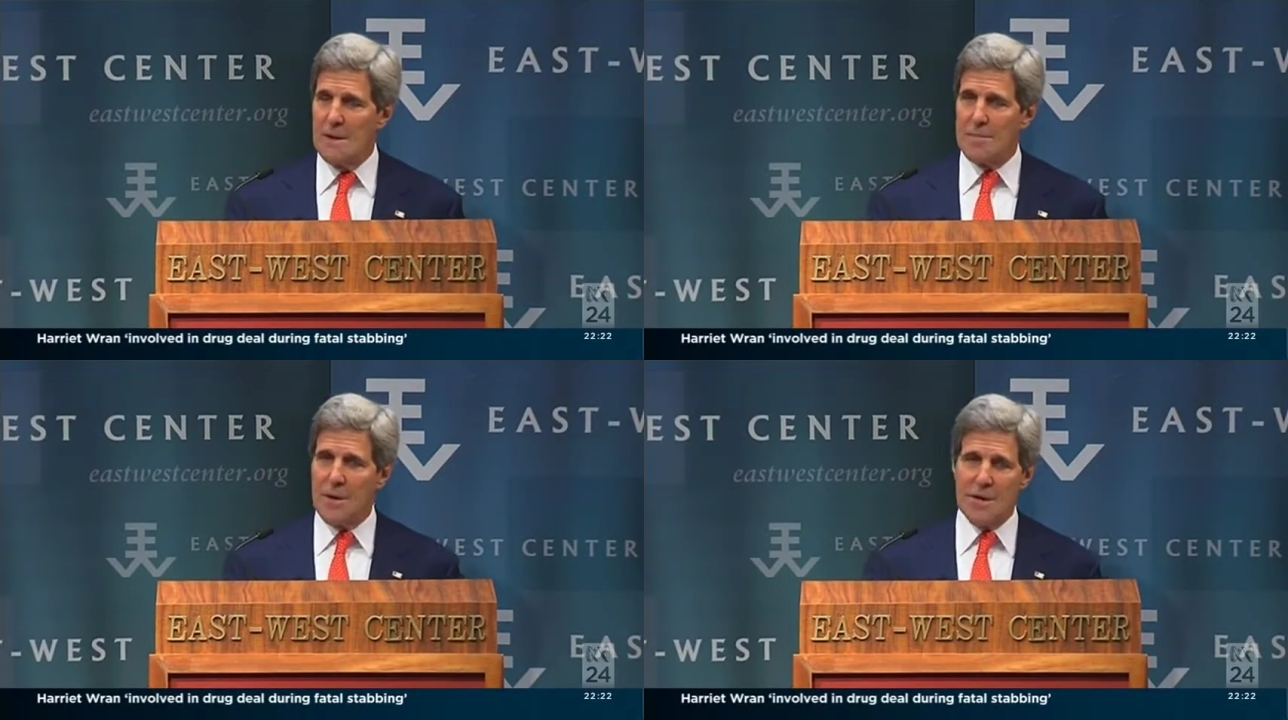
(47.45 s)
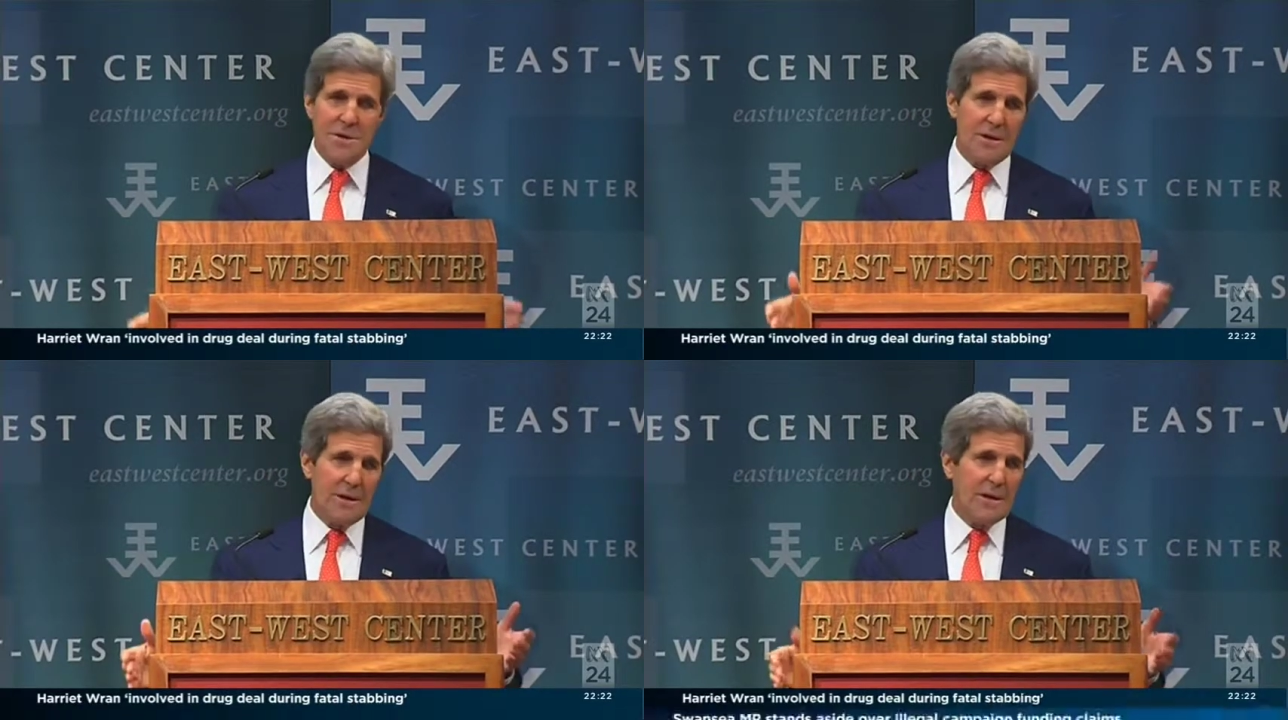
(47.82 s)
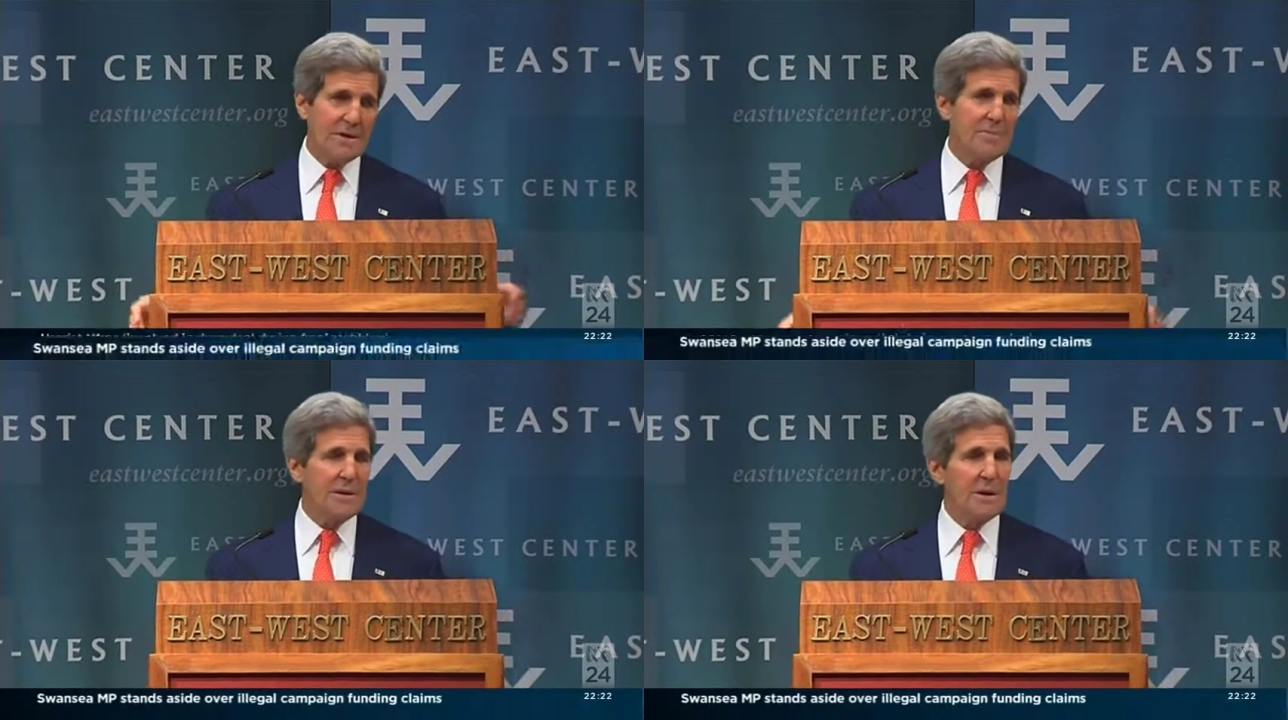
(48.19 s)
The President
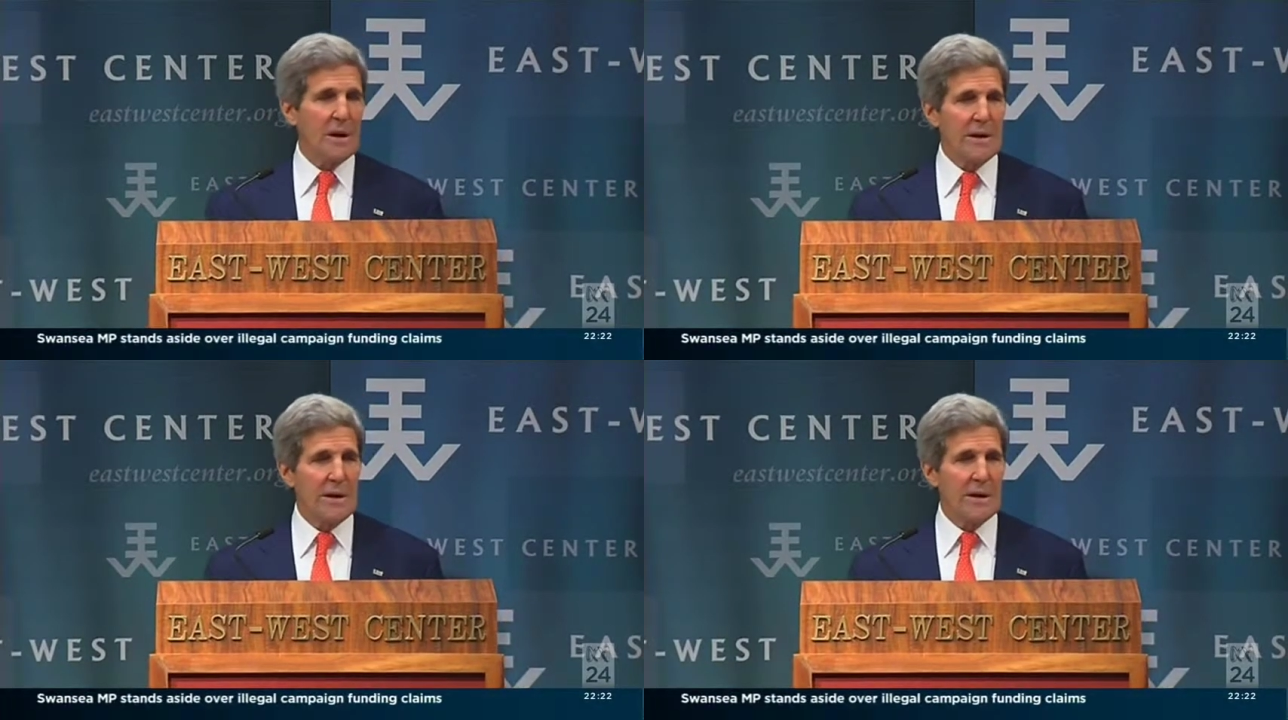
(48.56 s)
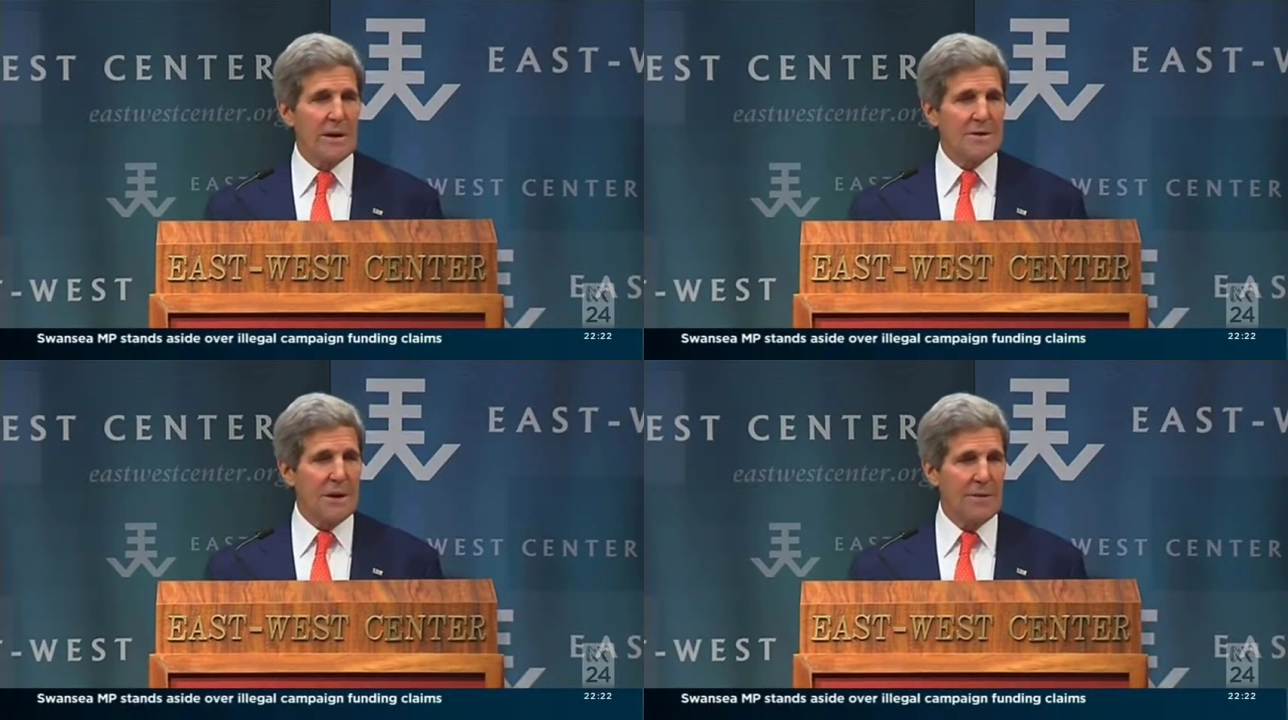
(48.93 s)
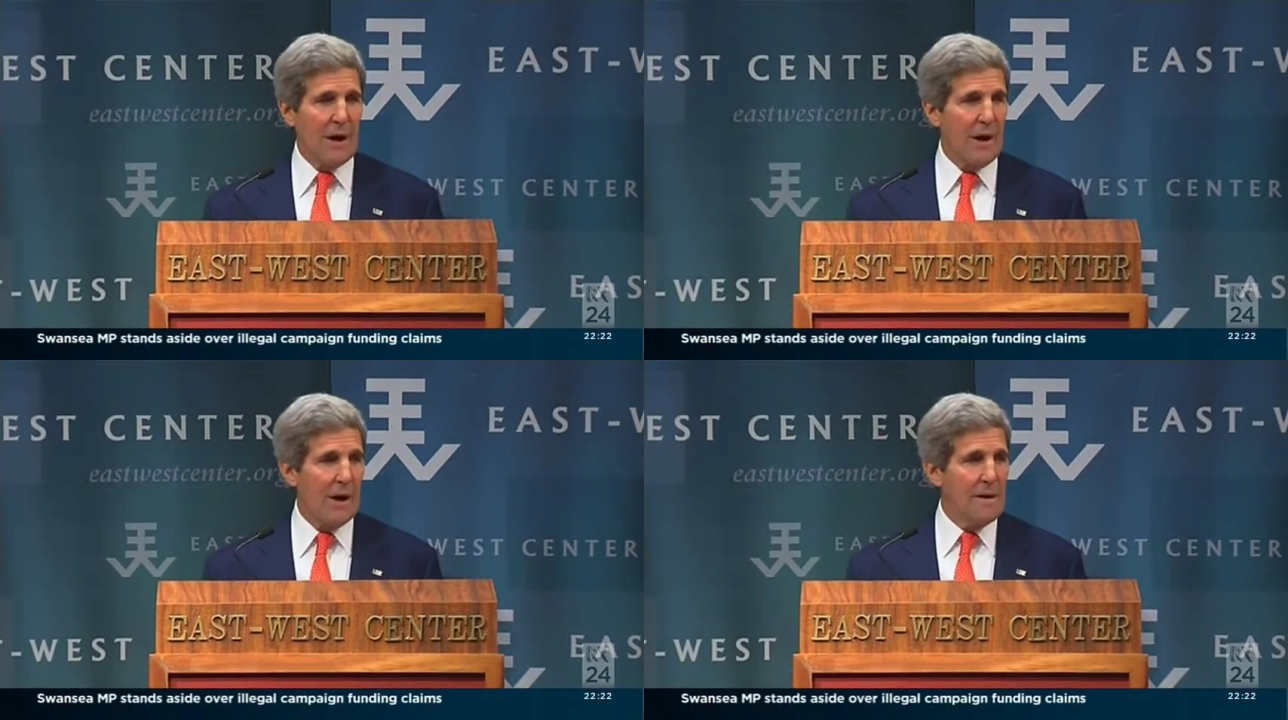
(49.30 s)
has been clear, as
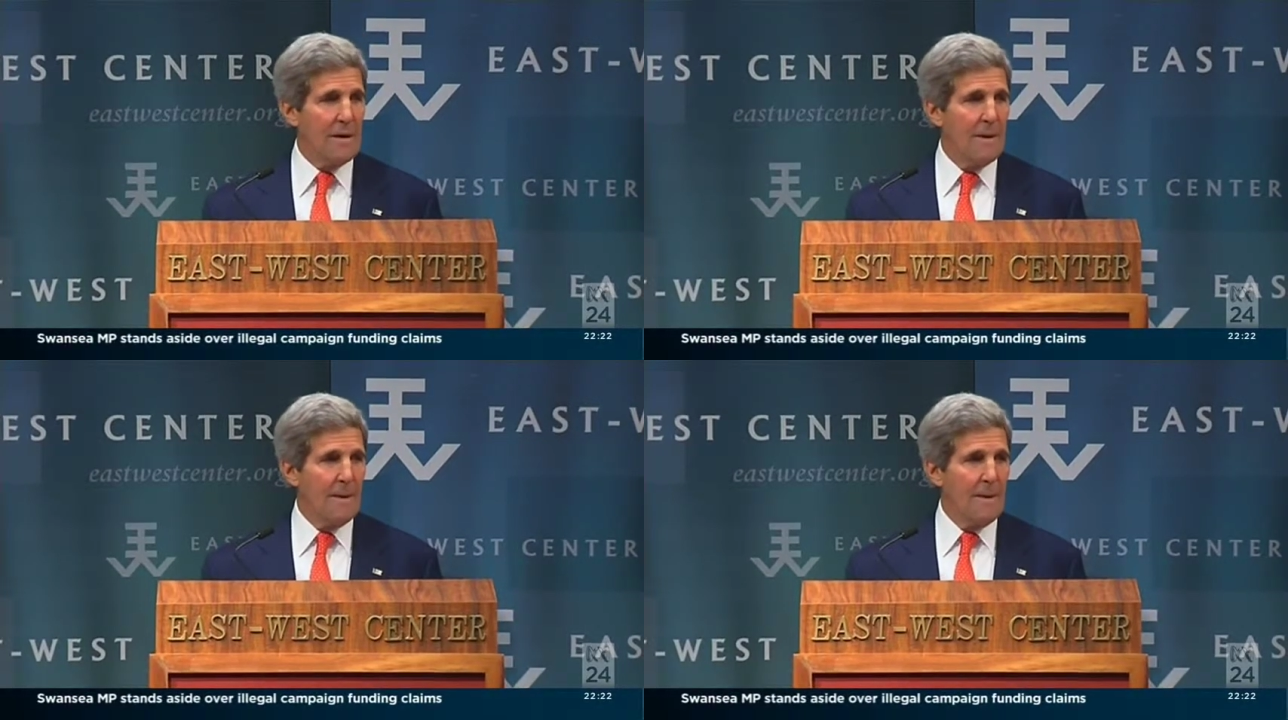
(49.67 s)
have I,